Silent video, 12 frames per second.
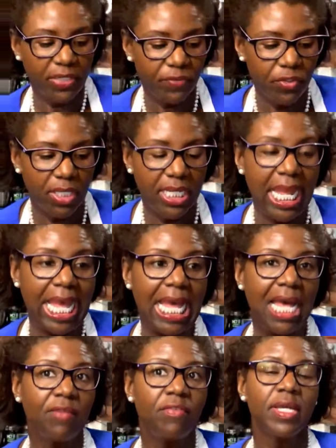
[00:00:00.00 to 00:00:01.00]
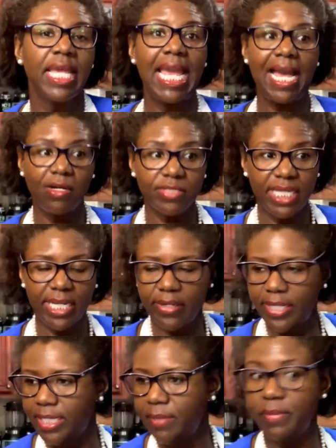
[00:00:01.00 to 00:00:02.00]
if you can have cow
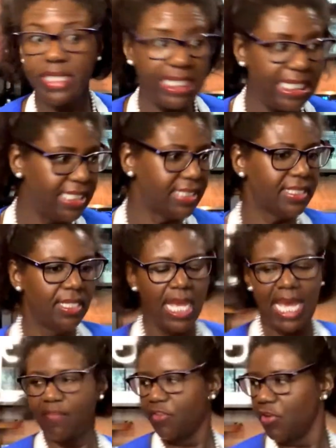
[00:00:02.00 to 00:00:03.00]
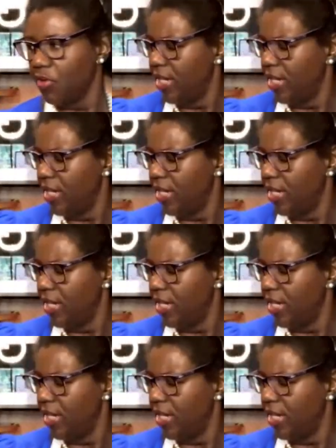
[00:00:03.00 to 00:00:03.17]
dairy, please have your